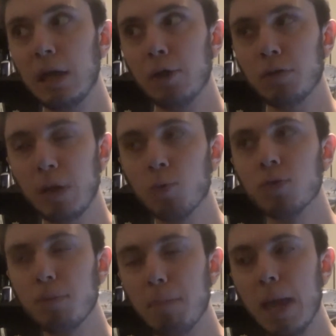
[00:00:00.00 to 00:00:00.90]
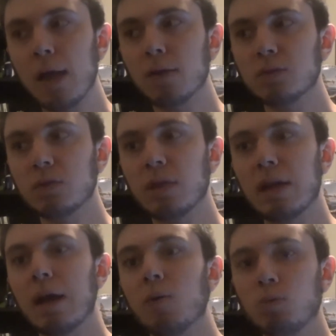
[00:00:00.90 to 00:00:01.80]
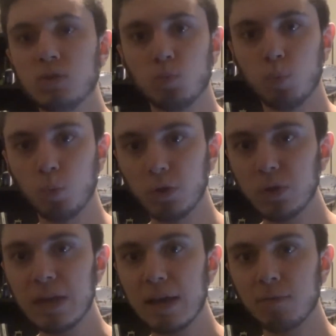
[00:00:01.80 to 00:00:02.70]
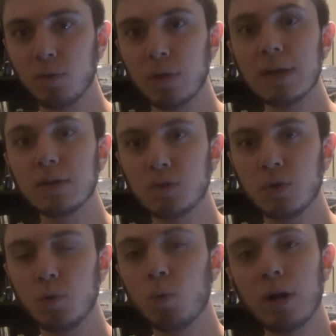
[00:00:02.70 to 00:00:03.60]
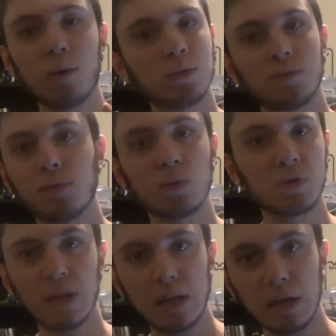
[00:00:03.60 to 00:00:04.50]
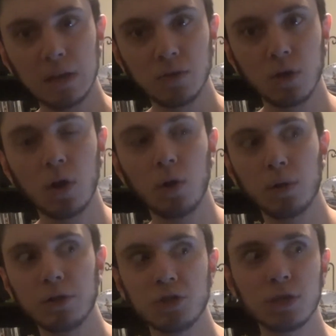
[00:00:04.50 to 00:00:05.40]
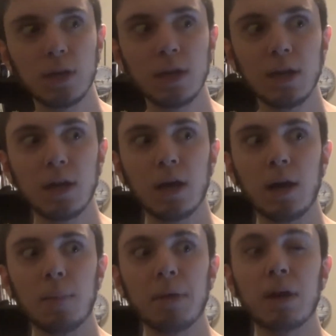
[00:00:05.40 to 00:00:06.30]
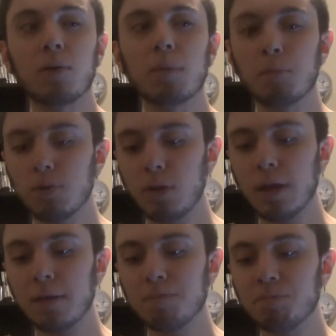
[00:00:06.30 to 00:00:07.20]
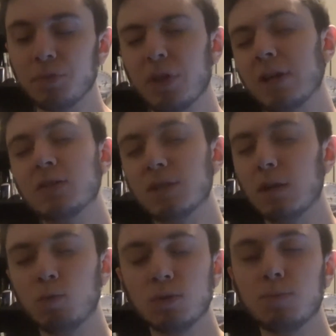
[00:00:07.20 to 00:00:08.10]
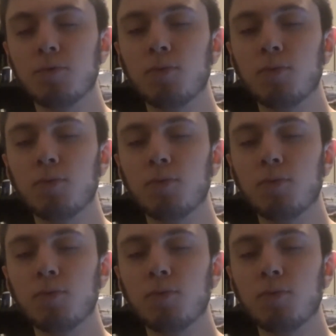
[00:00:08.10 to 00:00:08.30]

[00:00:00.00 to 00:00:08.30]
they were the band that I was really heavily into when I was first getting into college. And I remember, like I said, it was